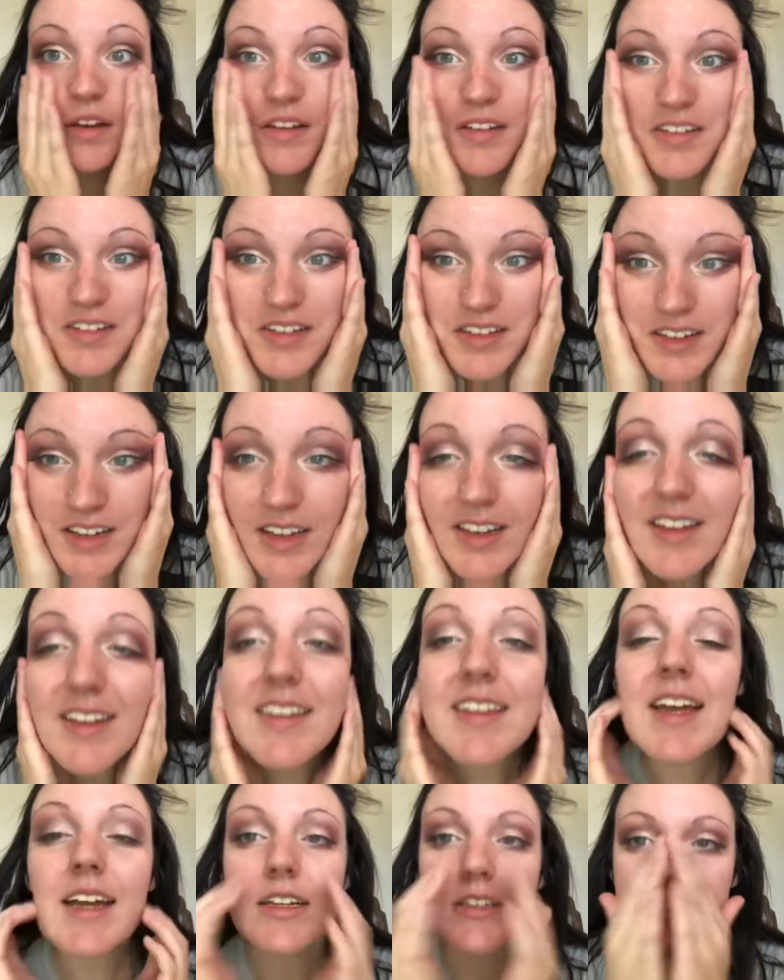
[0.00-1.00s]
So now that
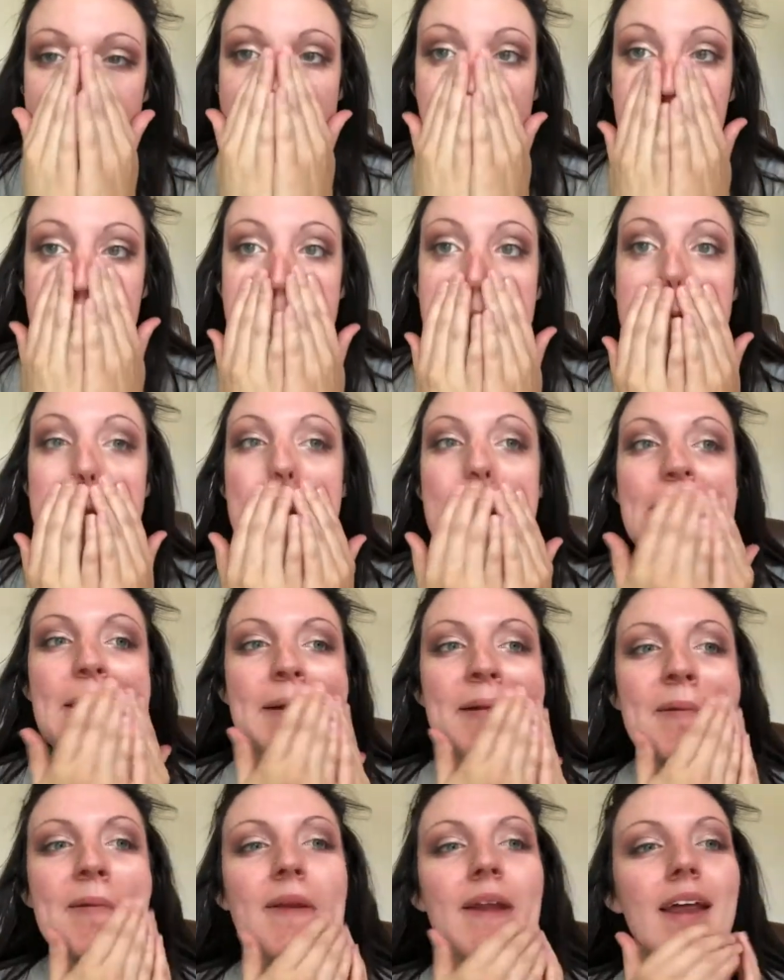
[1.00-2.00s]
that's rubbed
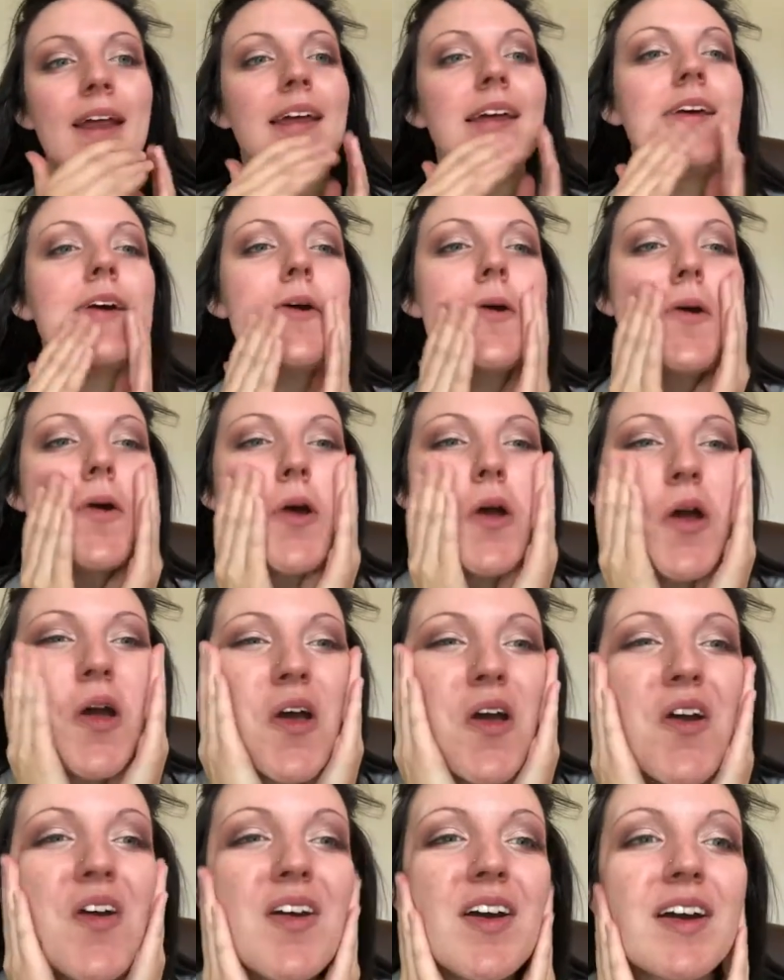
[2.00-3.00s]
in,
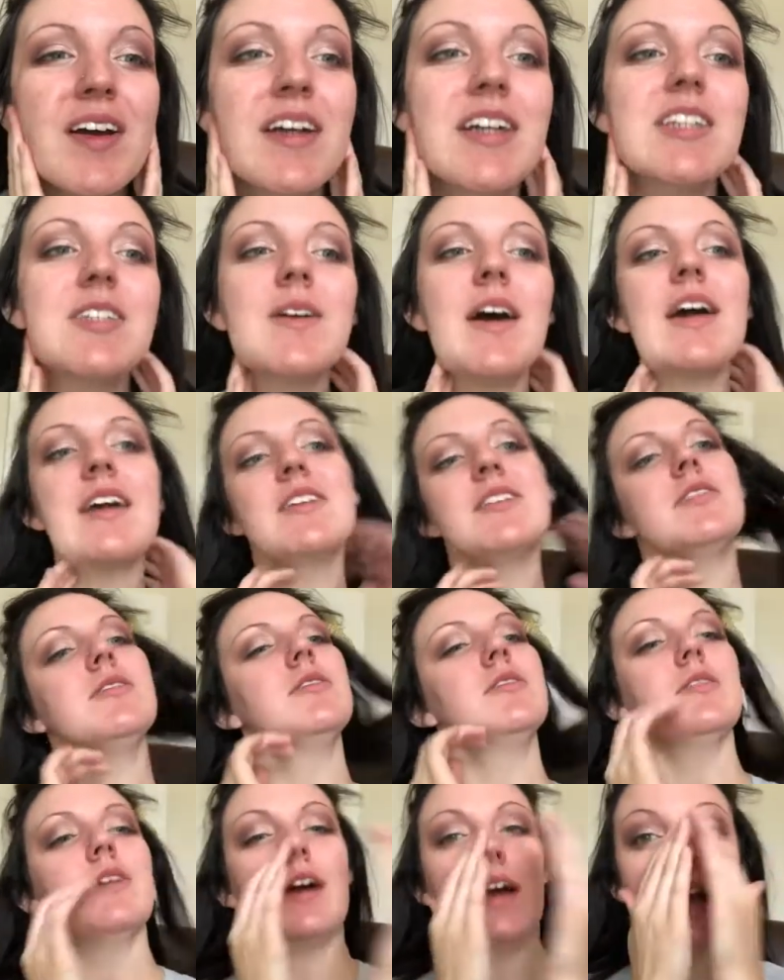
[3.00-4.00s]
so
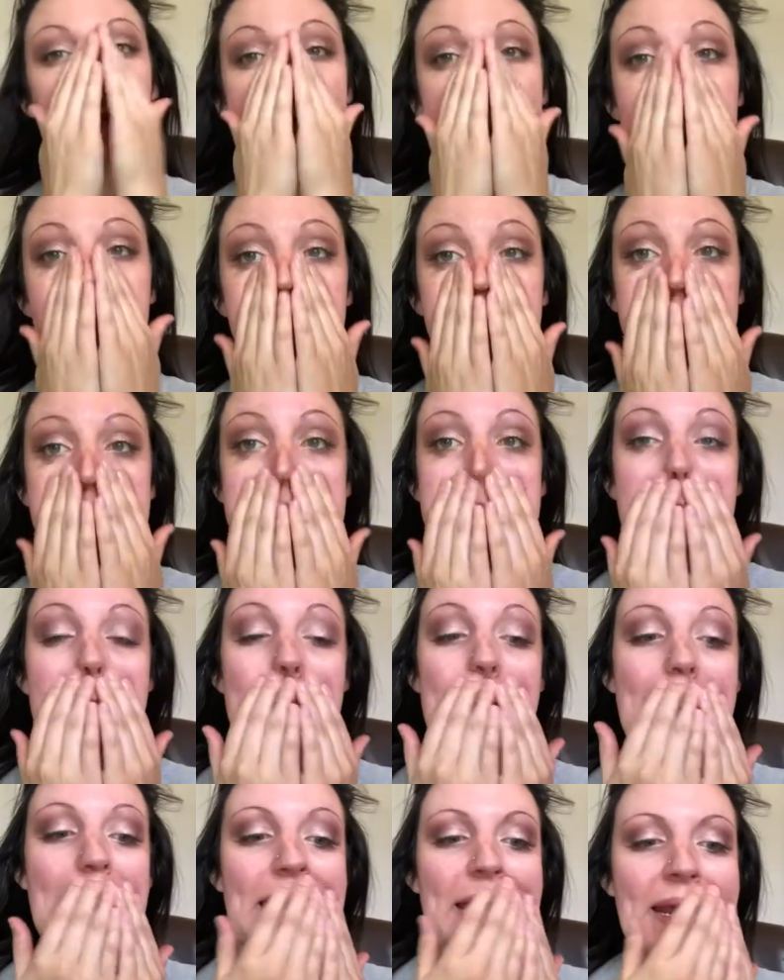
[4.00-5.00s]
I use
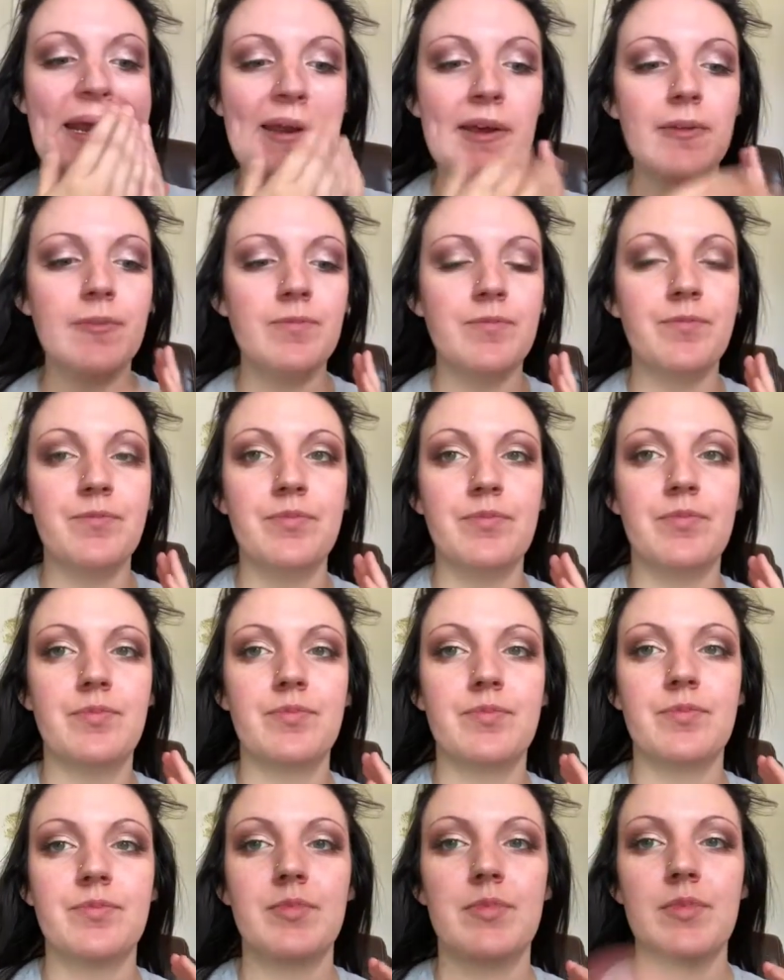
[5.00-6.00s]
a
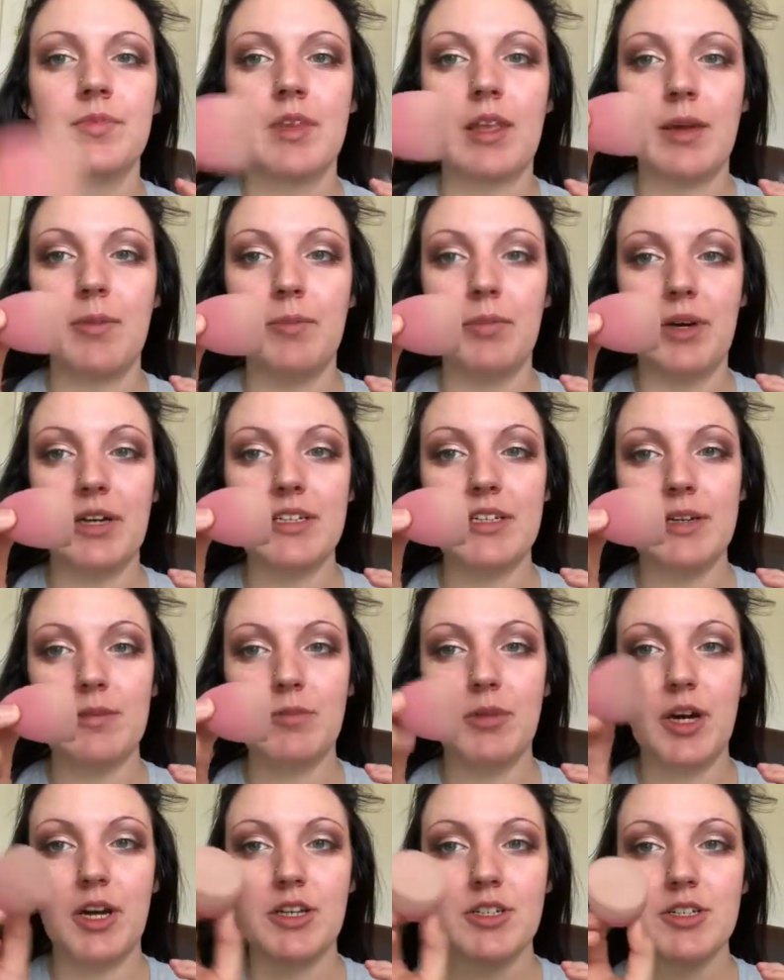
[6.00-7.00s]
blending
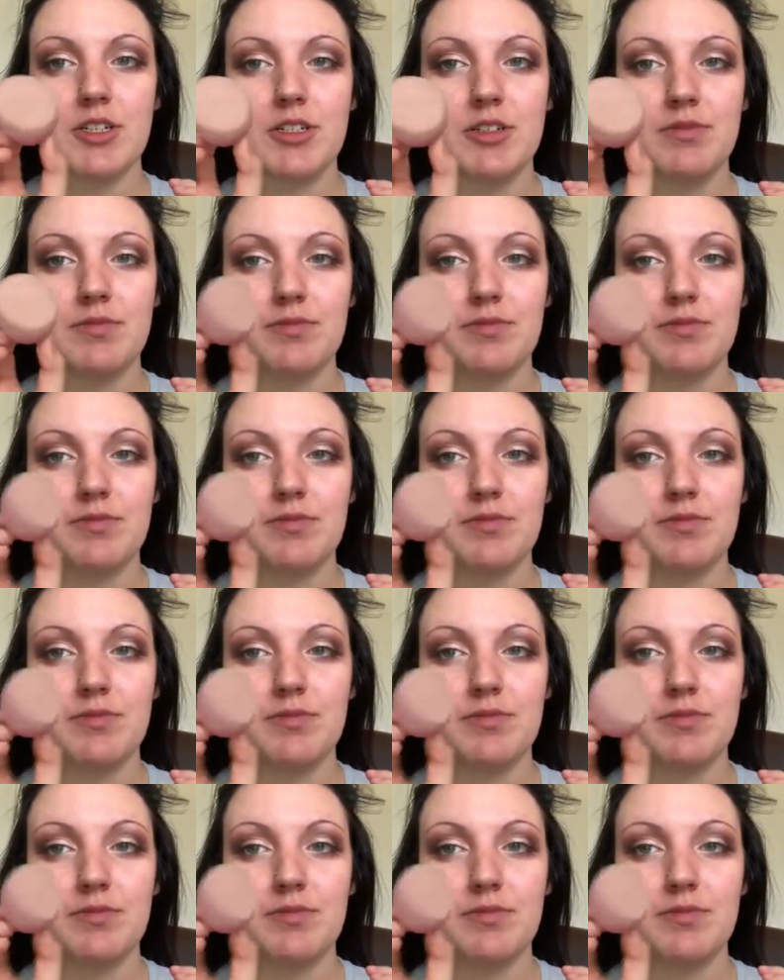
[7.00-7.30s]
brush.